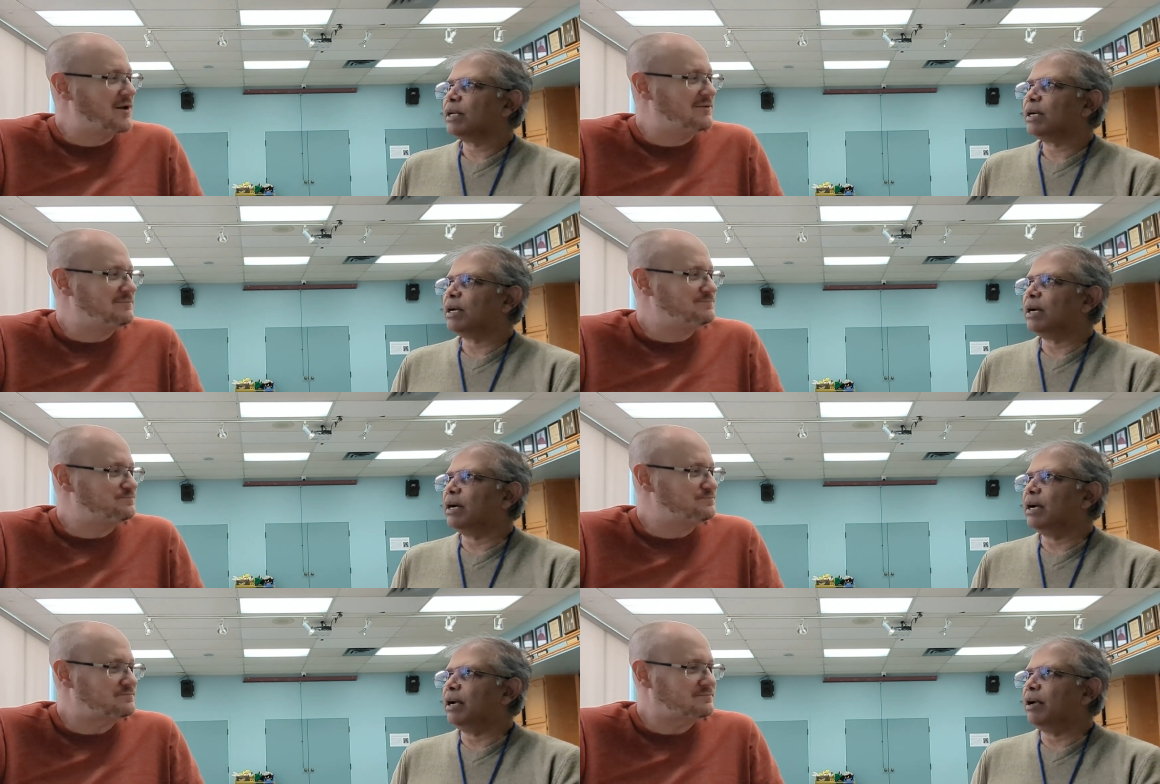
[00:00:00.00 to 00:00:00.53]

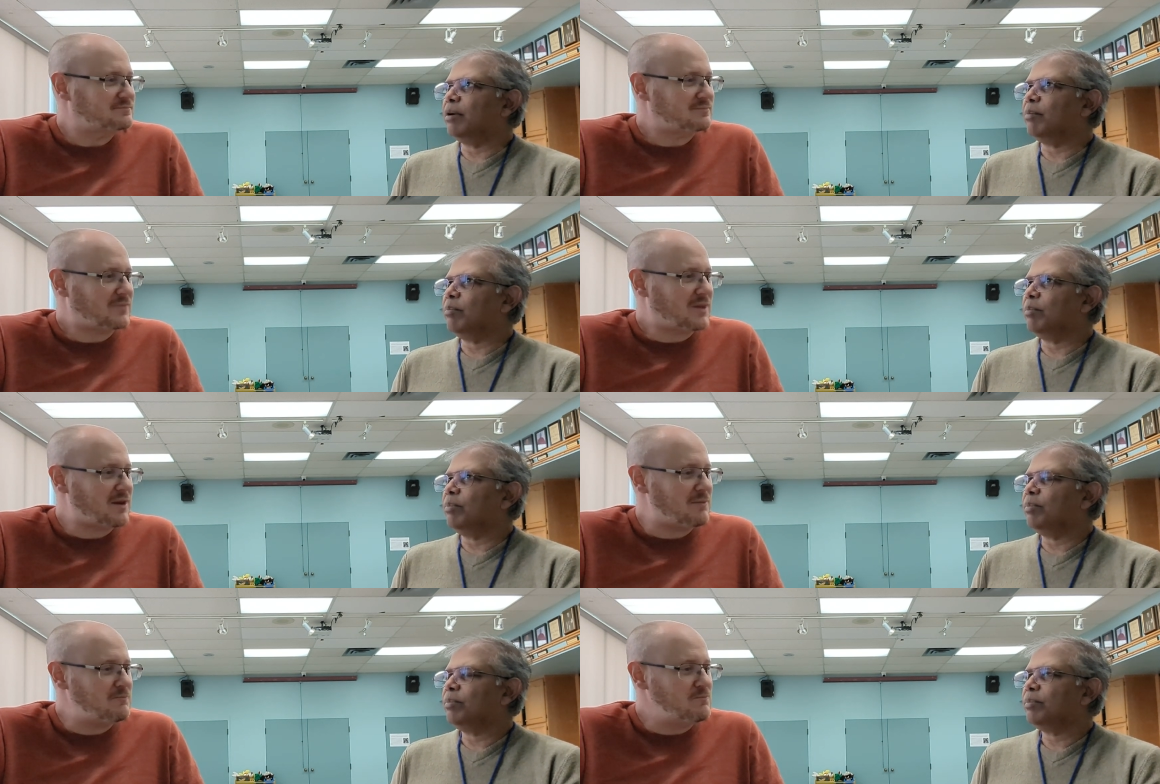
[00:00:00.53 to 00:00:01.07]

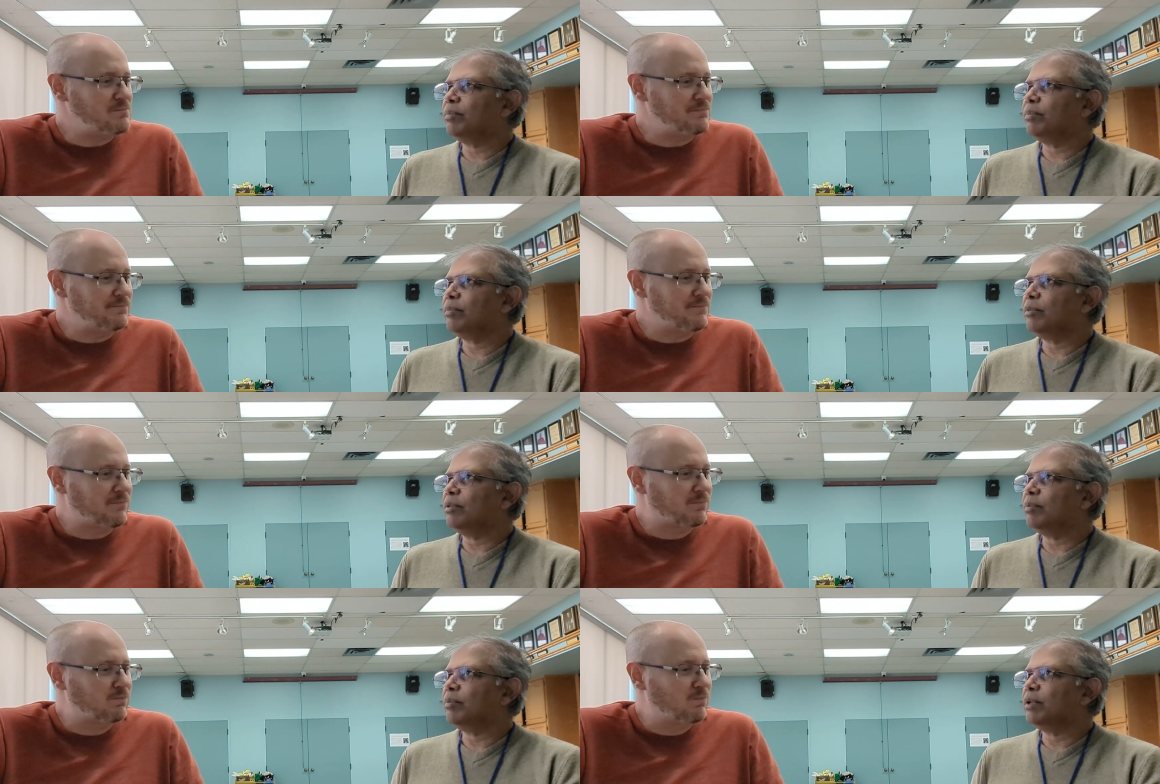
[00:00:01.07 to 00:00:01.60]
Speaker 1: Um,
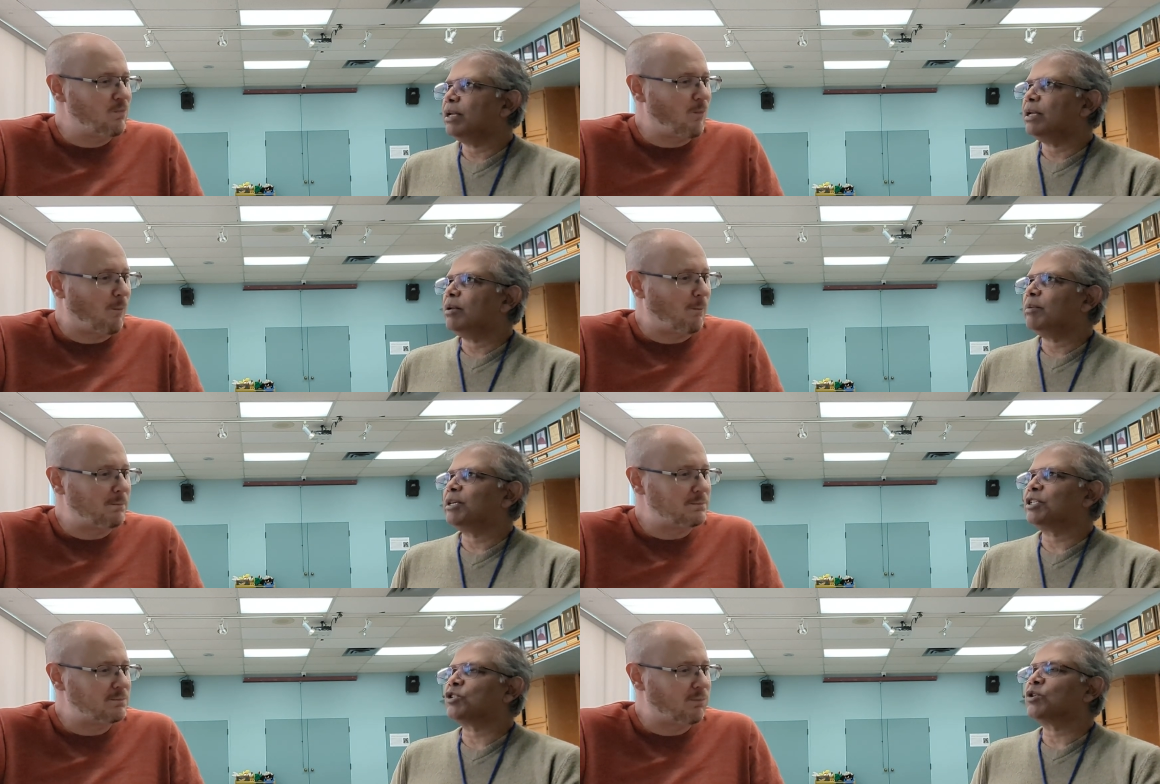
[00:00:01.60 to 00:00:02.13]

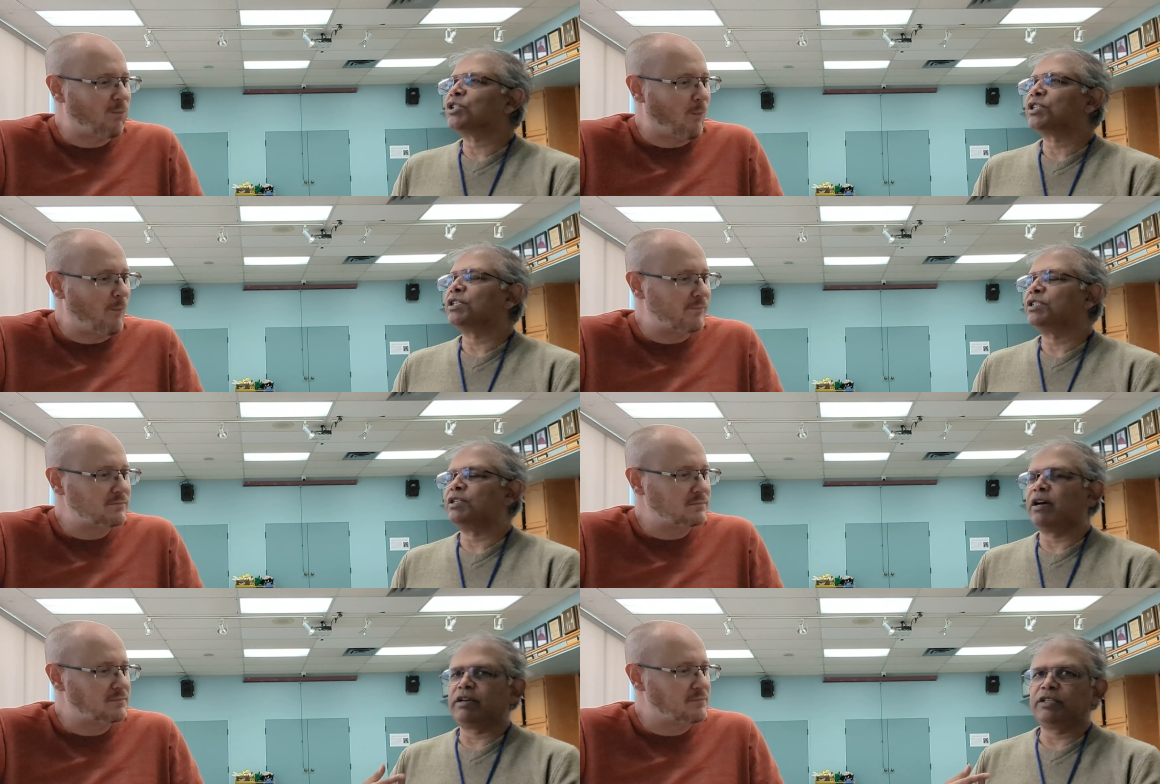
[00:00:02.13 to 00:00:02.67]
because a
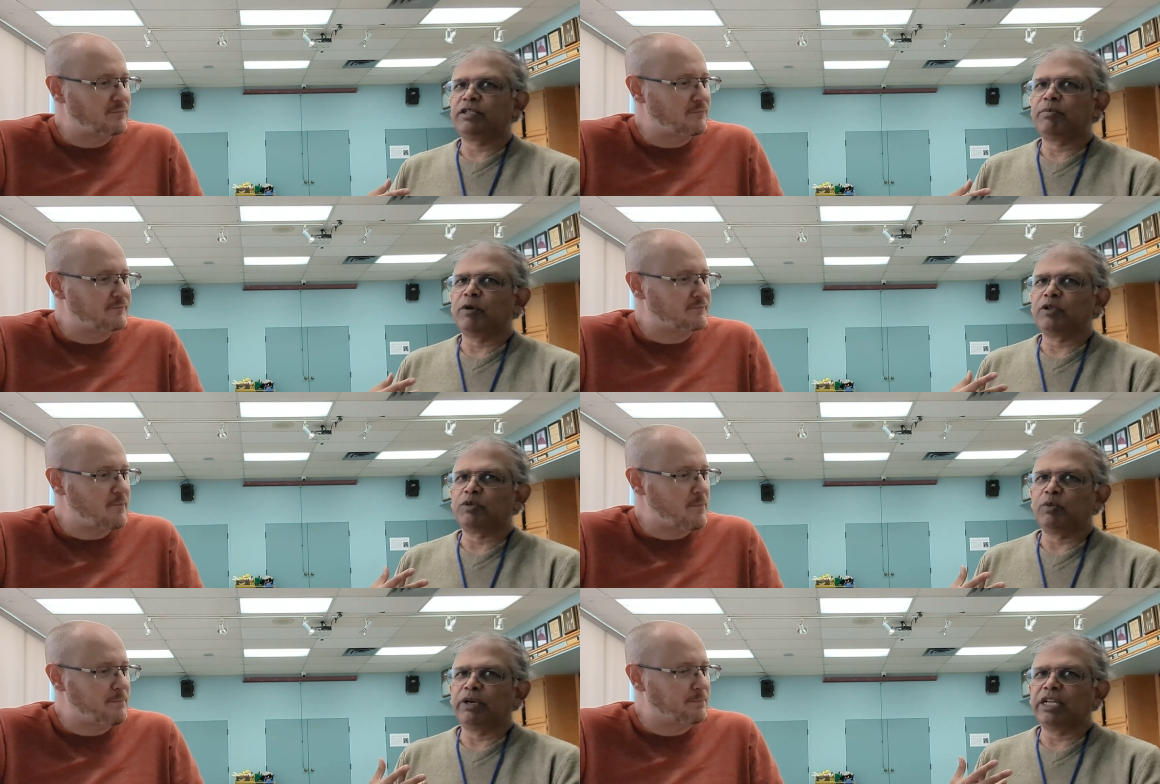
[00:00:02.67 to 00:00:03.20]
Christian's not
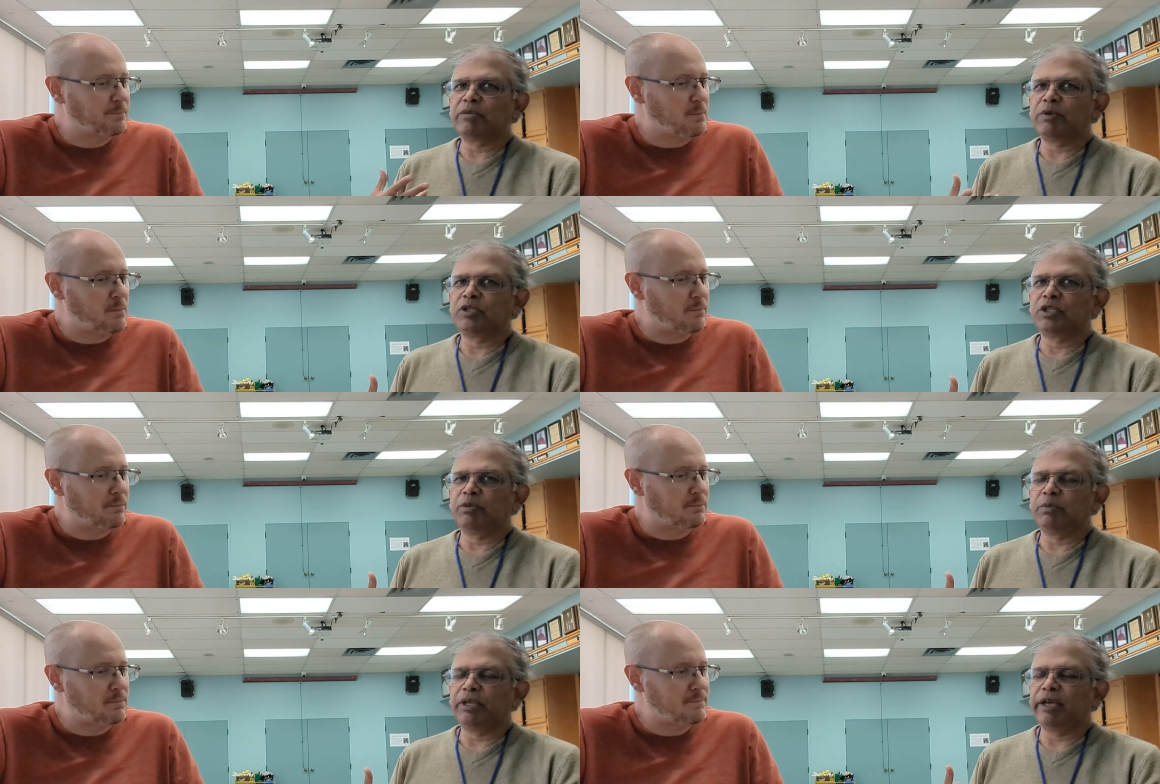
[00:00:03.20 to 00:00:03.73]
supposed to, we're not supposed
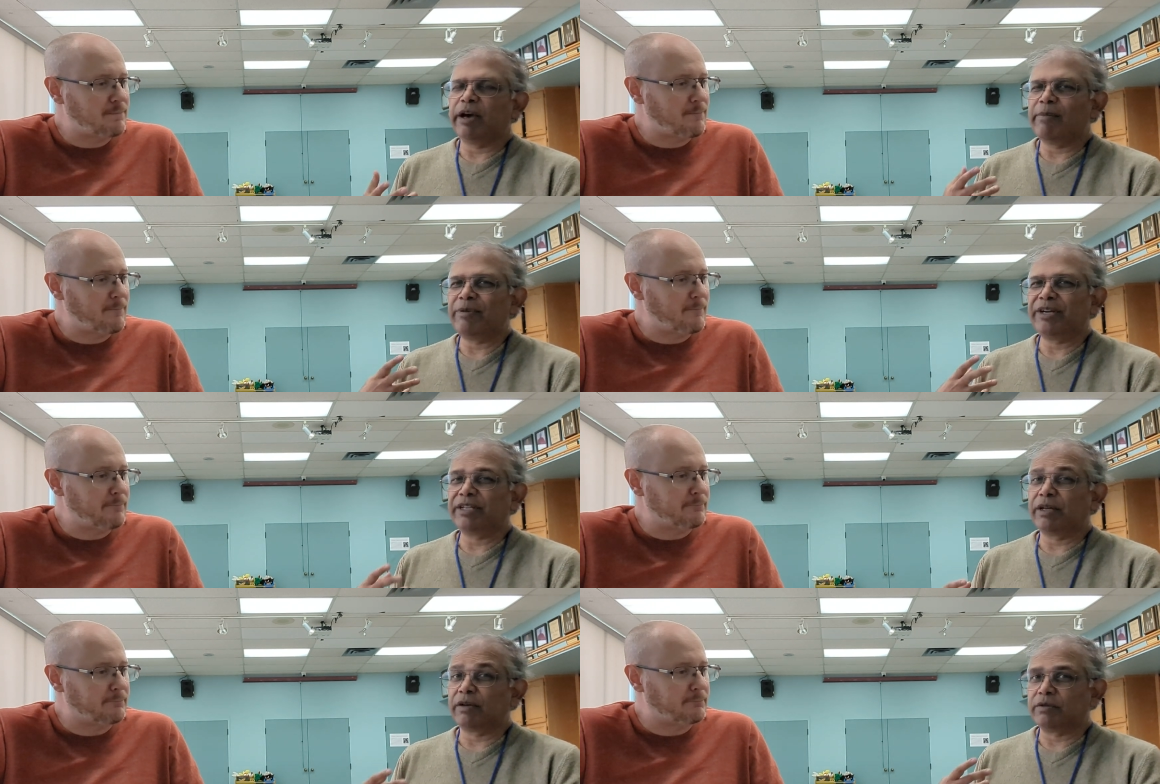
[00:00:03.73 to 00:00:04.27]
to be
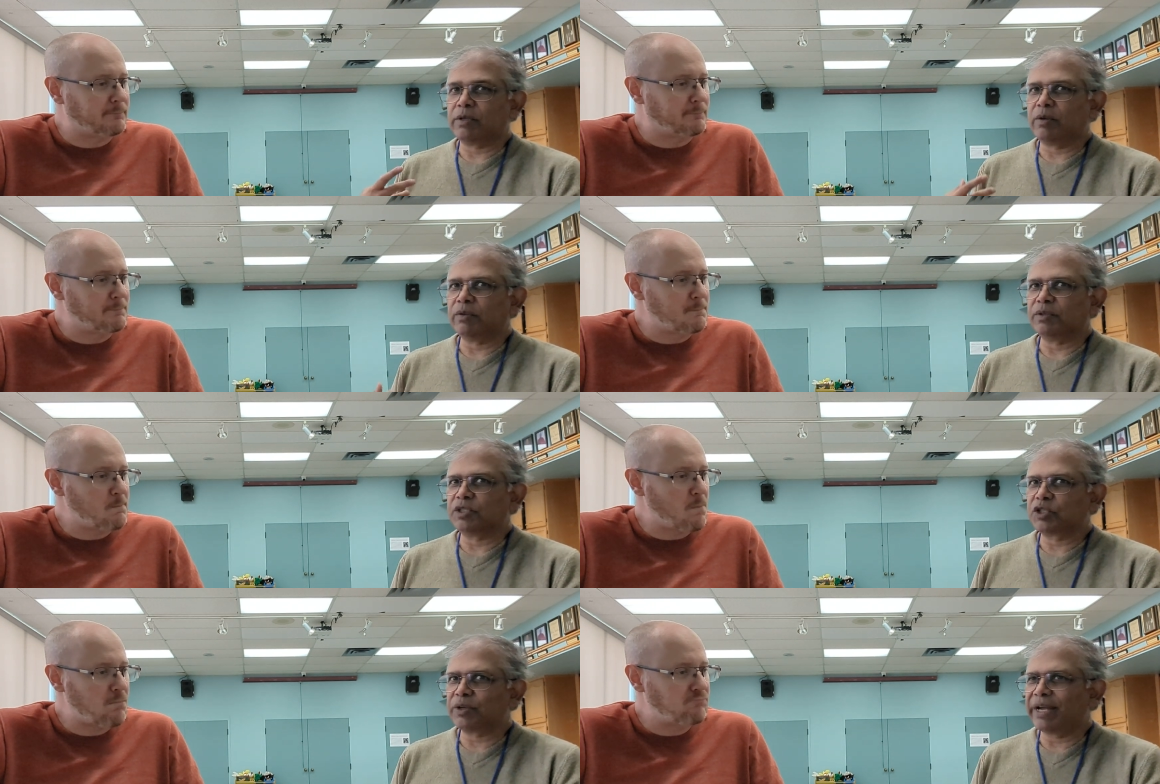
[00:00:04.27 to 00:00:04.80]
operating on our own
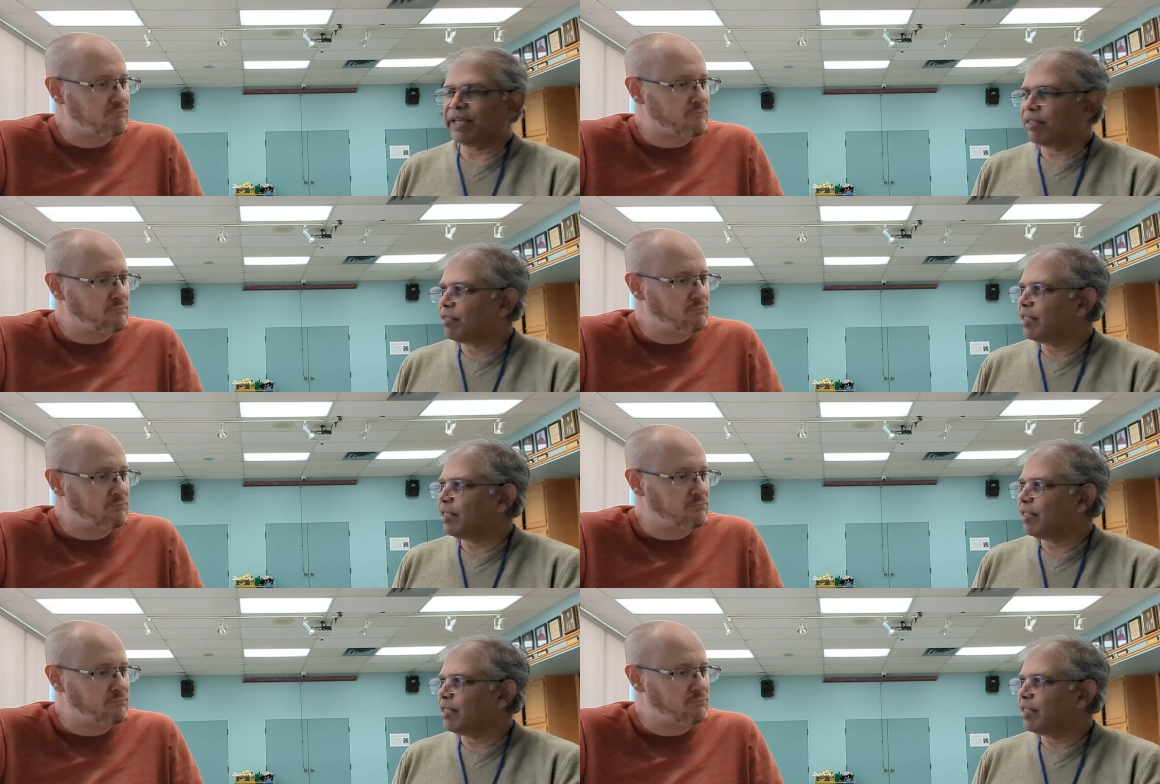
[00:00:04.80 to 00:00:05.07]
strength.